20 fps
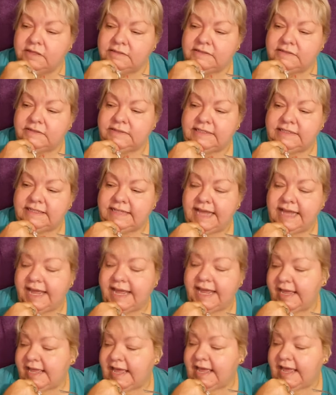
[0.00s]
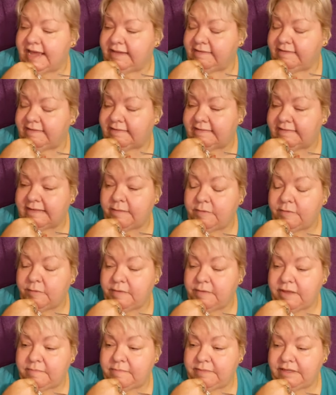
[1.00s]
So today I got some of
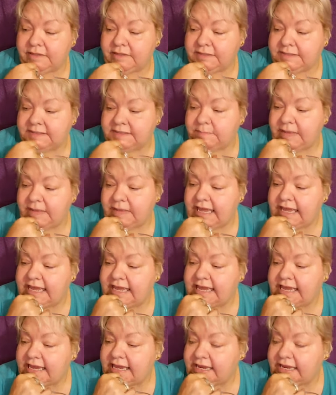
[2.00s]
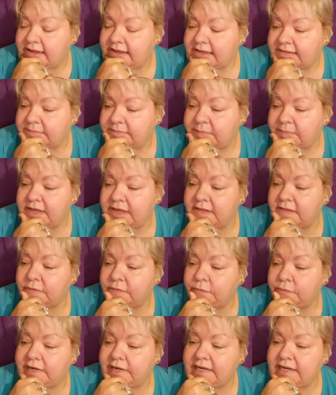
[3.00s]
my bills paid. I paid the
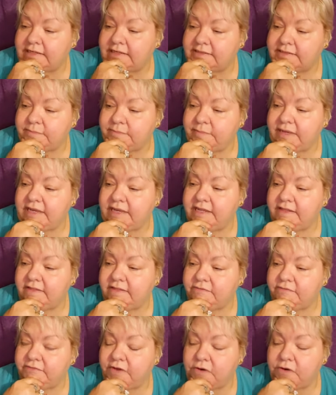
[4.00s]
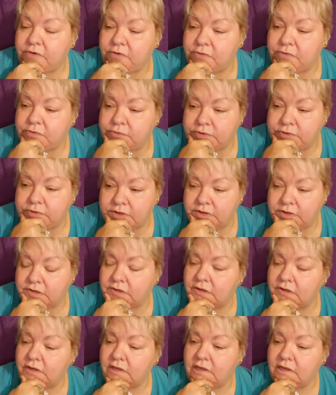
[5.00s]
rent, I paid the phone.
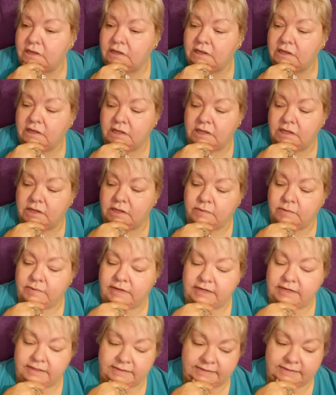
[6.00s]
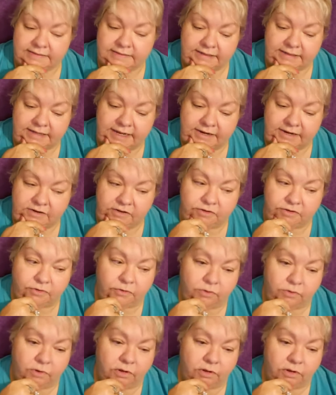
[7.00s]
What else did I do?